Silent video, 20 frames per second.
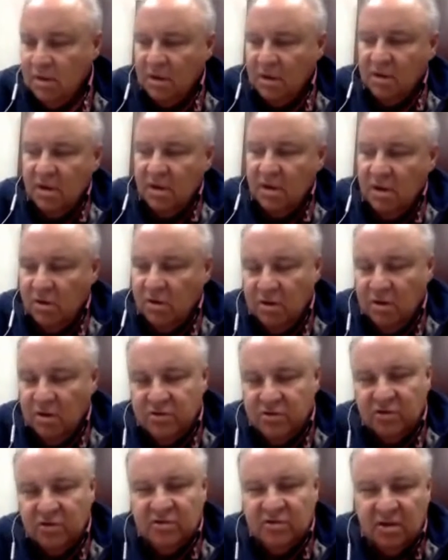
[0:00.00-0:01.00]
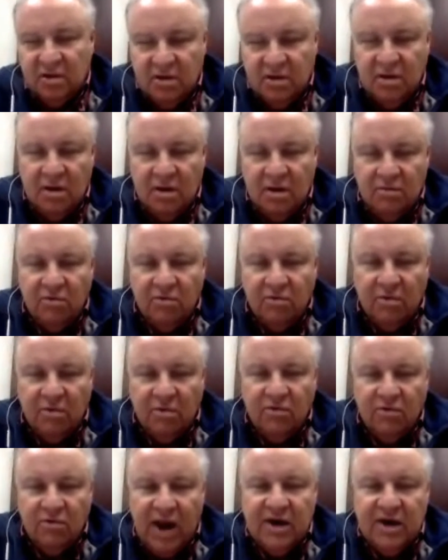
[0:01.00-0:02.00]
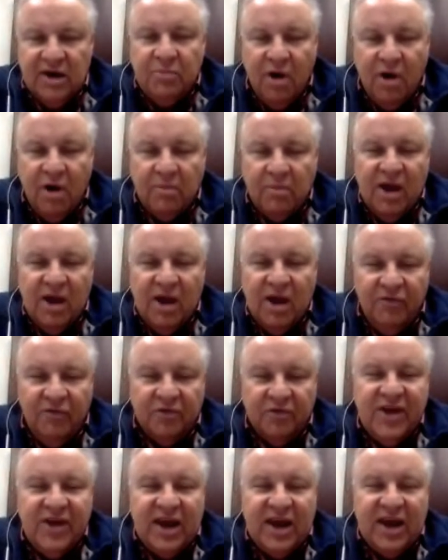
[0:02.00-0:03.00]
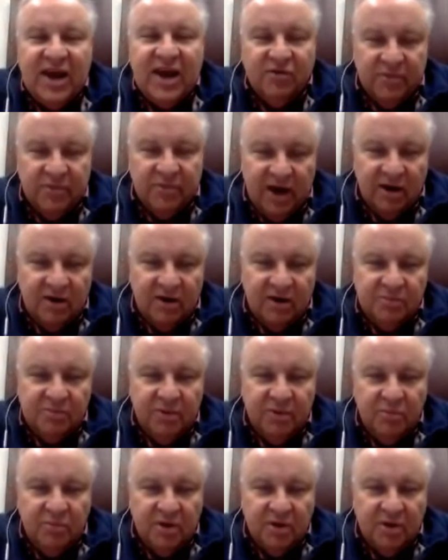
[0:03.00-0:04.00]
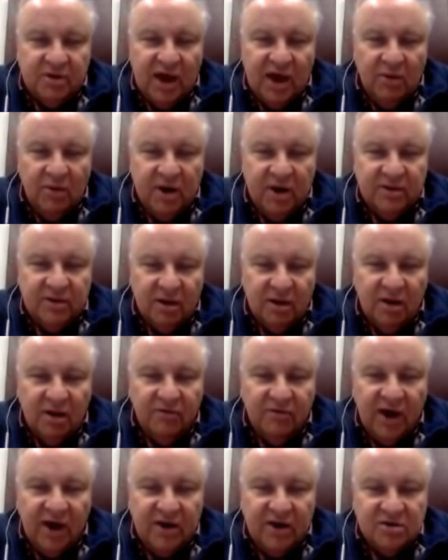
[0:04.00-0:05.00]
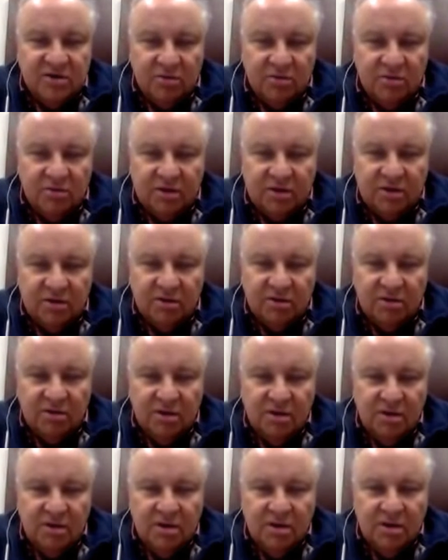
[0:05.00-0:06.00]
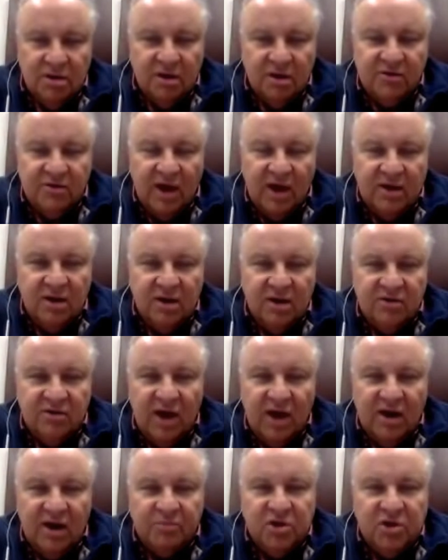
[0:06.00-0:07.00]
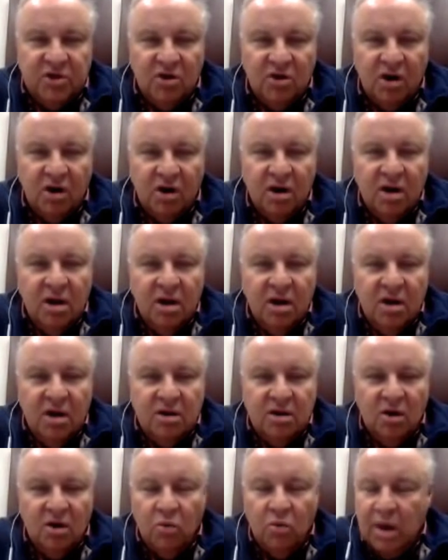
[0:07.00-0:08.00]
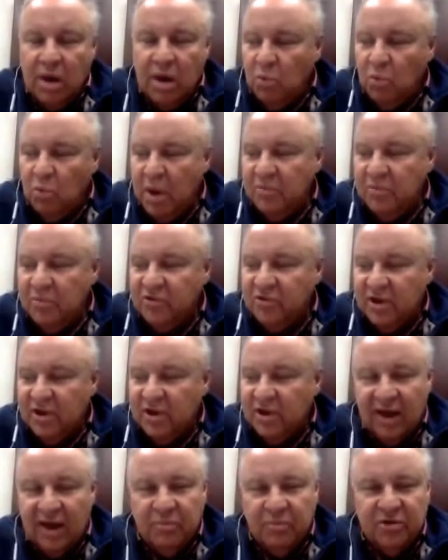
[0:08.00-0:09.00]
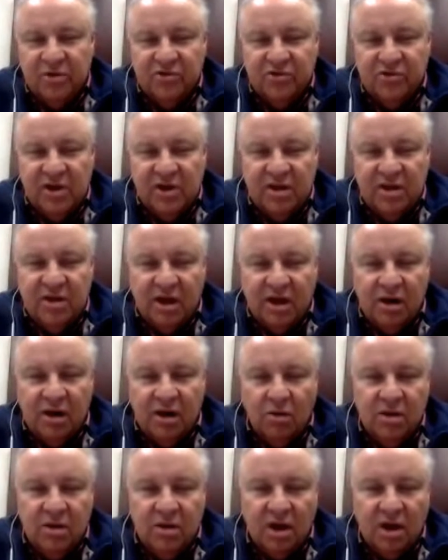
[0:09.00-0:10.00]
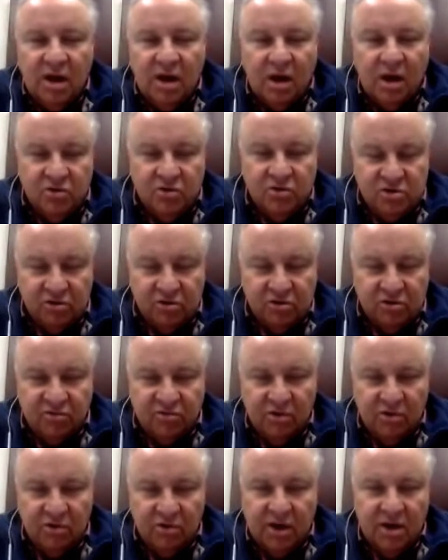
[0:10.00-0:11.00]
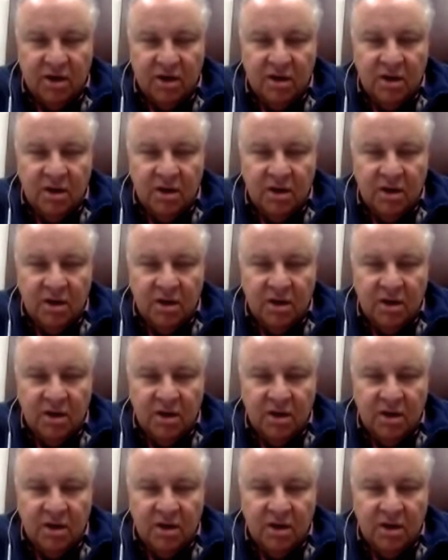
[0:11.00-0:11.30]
If, you'll just Rhode Department of Health will take it from there. Let's put it that way, and they'll advise you what to do. It's not up to your whim and whimsy how to proceed. They're gonna coach you through it,